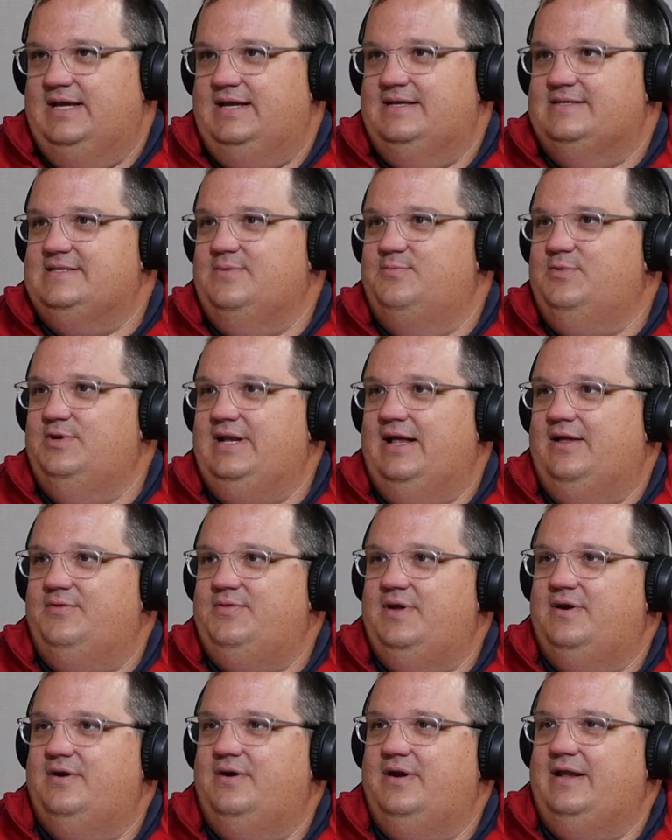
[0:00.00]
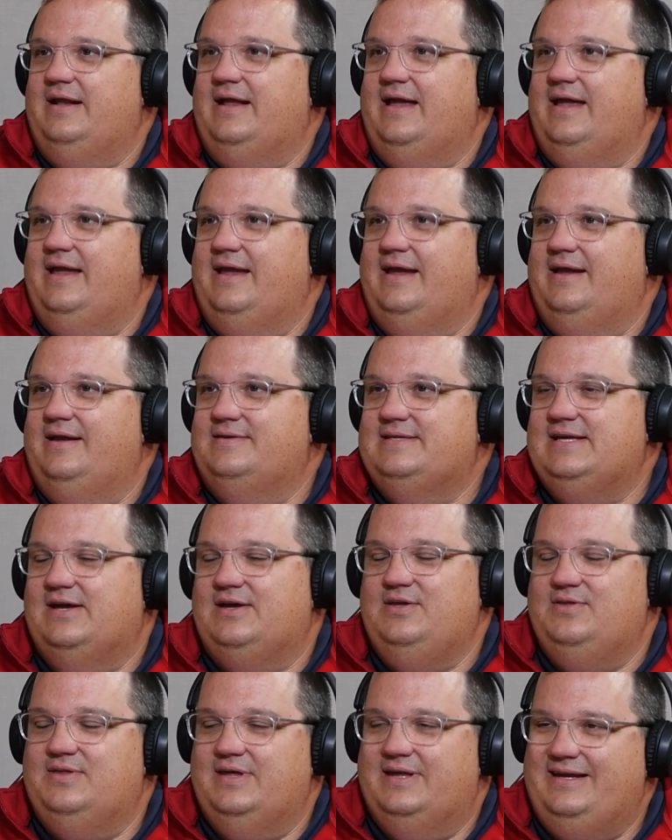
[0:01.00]
someone out there, and I tell
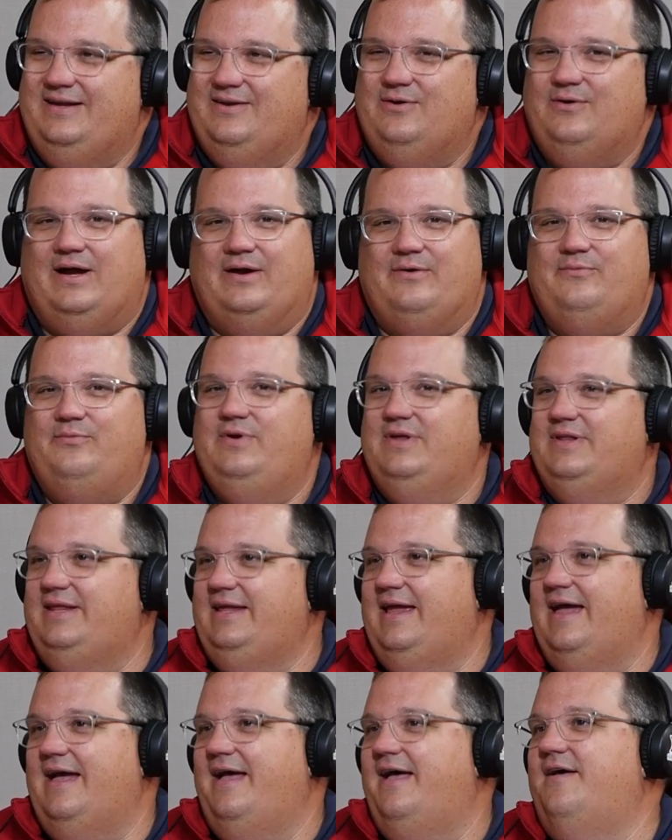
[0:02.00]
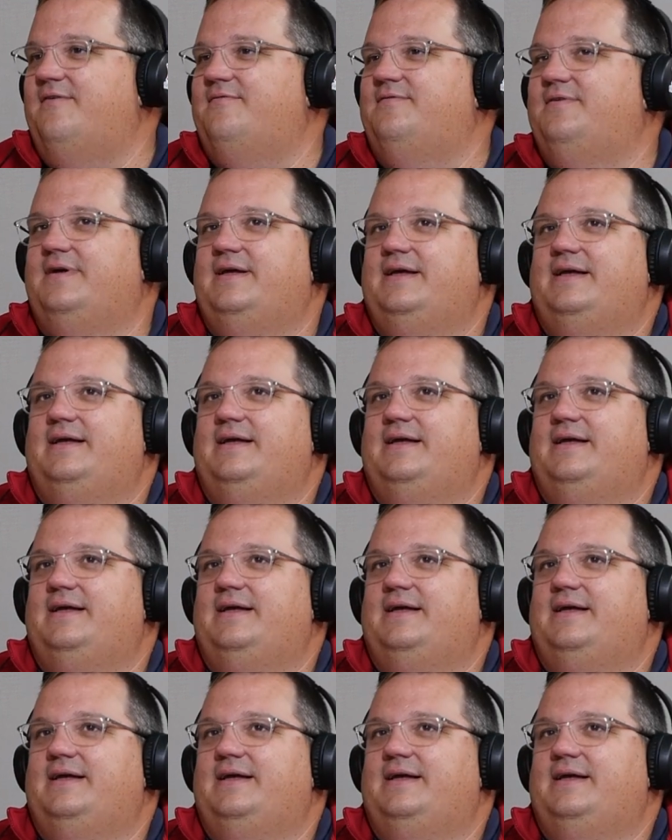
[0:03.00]
you that I really have